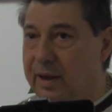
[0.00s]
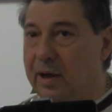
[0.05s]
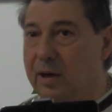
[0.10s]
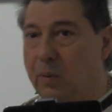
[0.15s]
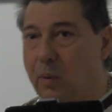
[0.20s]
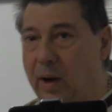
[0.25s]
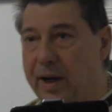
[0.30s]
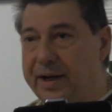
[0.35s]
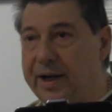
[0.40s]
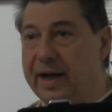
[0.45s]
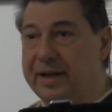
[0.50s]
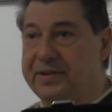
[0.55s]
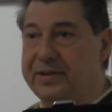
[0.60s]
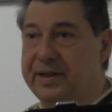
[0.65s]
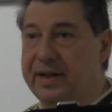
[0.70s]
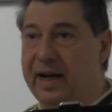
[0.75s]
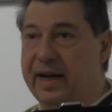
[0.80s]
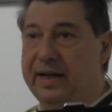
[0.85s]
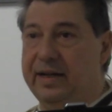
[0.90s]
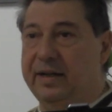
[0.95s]
Why not
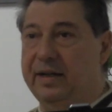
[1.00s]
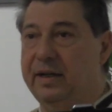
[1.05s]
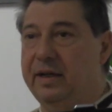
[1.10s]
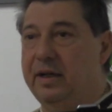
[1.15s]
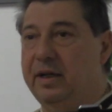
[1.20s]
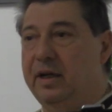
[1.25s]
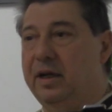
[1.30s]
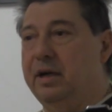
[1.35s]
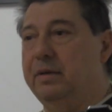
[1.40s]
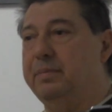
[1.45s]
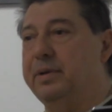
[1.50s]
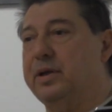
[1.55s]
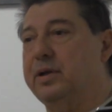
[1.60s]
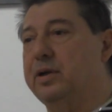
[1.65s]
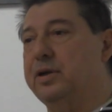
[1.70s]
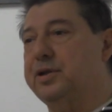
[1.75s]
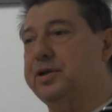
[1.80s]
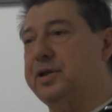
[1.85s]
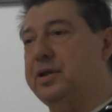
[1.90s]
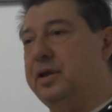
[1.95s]
tonight?
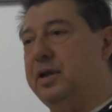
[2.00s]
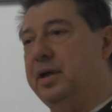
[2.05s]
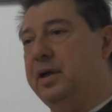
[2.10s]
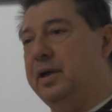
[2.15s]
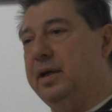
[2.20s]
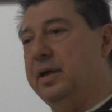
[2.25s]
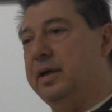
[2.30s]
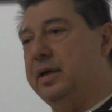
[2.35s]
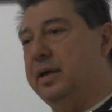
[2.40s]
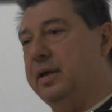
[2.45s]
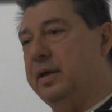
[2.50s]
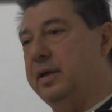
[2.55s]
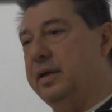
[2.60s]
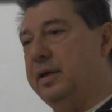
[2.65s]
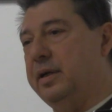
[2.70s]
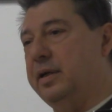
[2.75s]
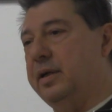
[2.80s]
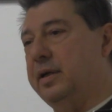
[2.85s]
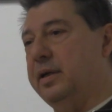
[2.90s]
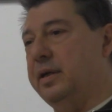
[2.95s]
Because
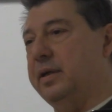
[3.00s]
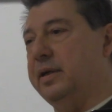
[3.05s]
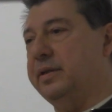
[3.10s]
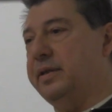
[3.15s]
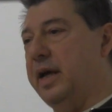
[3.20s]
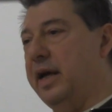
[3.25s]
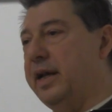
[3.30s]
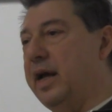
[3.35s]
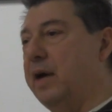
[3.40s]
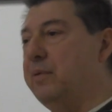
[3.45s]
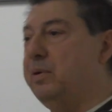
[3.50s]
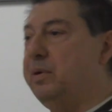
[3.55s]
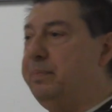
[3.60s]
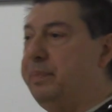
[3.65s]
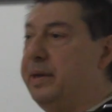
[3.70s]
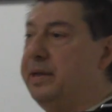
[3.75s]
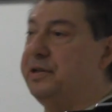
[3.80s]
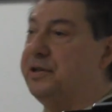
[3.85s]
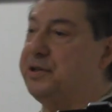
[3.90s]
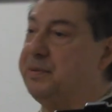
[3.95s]
then I would
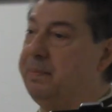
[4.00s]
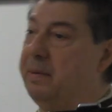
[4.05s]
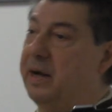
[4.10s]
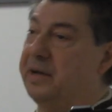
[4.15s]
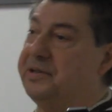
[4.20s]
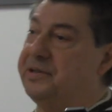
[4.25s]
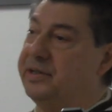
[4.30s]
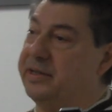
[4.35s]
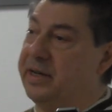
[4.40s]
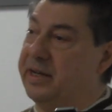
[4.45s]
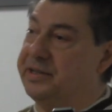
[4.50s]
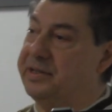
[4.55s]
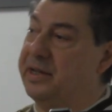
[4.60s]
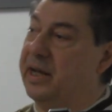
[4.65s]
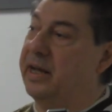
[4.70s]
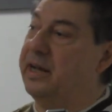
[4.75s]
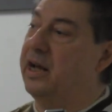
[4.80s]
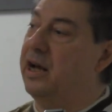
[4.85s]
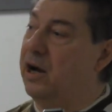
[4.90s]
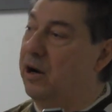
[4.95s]
be the sponsor that's
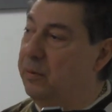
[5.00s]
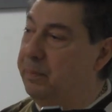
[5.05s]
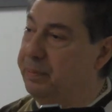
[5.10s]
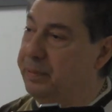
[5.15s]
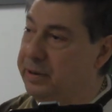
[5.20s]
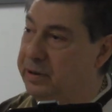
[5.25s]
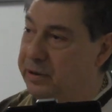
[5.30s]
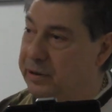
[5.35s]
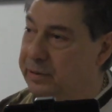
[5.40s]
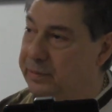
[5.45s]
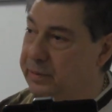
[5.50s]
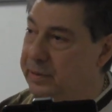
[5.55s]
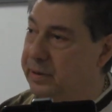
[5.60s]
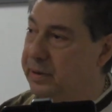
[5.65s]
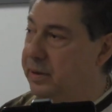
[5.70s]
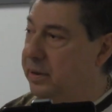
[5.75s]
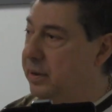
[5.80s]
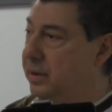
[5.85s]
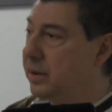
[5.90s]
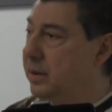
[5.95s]
not helping you
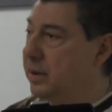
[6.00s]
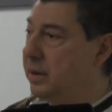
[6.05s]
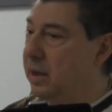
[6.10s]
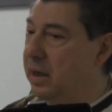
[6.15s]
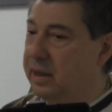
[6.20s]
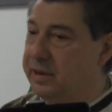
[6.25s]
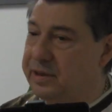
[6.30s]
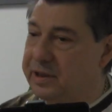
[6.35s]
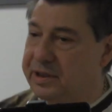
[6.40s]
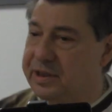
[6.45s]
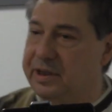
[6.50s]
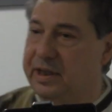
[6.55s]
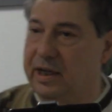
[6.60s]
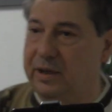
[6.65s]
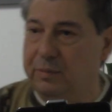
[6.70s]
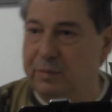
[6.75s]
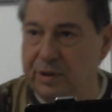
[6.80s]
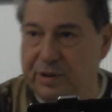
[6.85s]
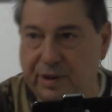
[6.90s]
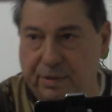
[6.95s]

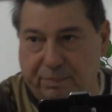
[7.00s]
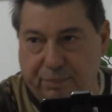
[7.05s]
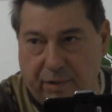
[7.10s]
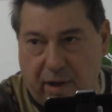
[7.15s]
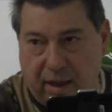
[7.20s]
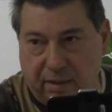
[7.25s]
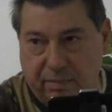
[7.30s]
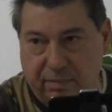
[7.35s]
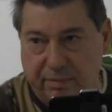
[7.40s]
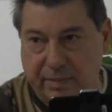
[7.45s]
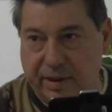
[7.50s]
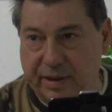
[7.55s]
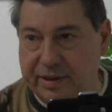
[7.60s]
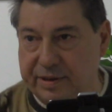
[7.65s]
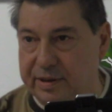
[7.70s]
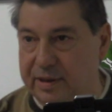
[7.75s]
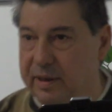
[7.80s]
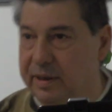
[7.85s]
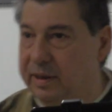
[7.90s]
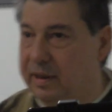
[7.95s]
understand what the problem is.
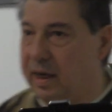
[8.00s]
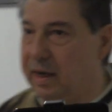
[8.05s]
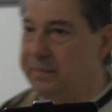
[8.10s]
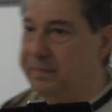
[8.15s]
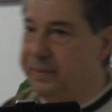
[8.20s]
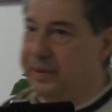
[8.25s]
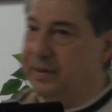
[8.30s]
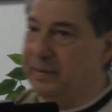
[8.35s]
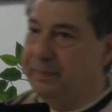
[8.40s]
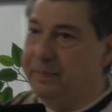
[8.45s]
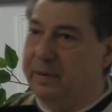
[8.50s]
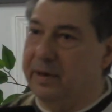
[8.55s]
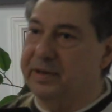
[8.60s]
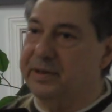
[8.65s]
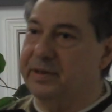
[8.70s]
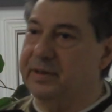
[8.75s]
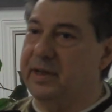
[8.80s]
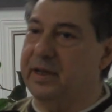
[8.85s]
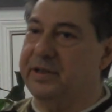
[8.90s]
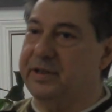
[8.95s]
I'd be the
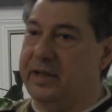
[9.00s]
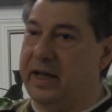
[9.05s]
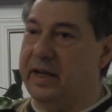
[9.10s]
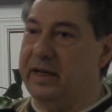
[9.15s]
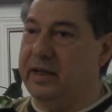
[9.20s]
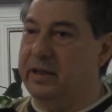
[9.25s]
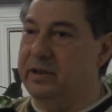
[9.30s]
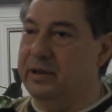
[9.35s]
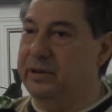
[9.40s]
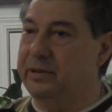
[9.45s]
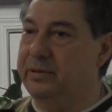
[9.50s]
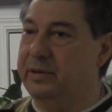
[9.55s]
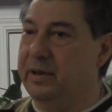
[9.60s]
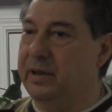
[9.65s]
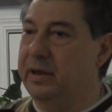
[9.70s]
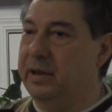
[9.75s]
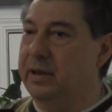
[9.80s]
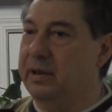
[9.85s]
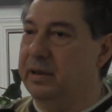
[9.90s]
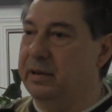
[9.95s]
person that's taking you
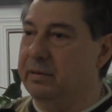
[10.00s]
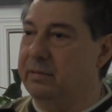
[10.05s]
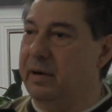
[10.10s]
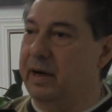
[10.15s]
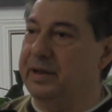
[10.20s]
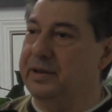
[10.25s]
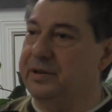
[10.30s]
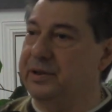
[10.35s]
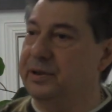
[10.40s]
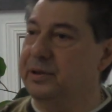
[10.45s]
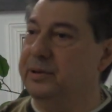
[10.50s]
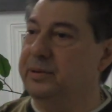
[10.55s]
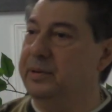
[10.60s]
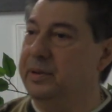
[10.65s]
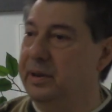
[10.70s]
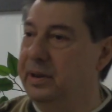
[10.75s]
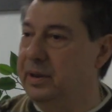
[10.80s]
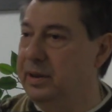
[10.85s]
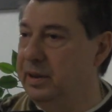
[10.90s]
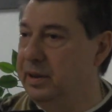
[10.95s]
right to
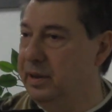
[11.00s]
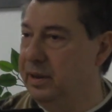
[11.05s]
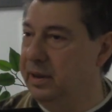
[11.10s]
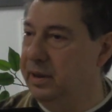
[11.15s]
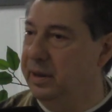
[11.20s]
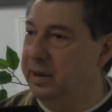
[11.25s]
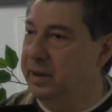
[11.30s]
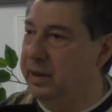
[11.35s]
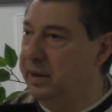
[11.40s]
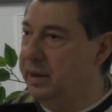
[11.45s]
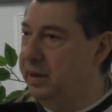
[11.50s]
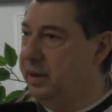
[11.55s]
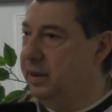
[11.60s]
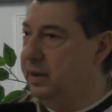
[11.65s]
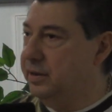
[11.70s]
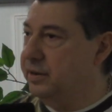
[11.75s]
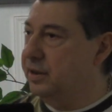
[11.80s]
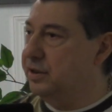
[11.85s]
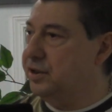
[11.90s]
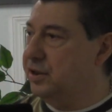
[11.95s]

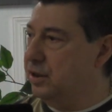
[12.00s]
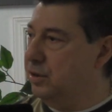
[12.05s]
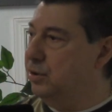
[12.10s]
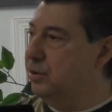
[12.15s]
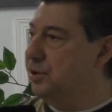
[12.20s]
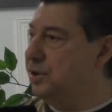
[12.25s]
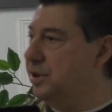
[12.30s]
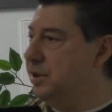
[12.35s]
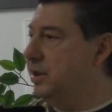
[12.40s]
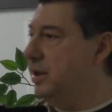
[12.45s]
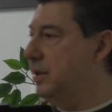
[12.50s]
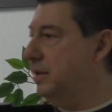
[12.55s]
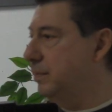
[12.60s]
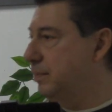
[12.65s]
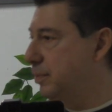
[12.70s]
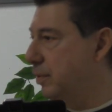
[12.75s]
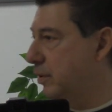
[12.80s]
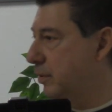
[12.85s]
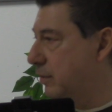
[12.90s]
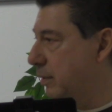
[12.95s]
the solution and the
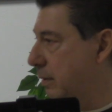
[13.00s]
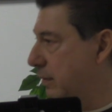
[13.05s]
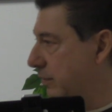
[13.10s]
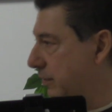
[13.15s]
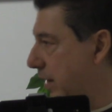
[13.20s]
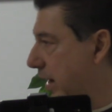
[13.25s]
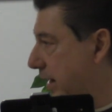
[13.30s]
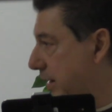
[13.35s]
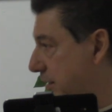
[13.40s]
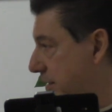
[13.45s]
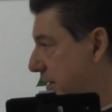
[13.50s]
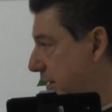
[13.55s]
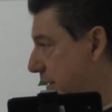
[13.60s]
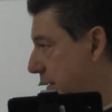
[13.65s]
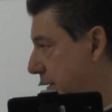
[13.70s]
program of action.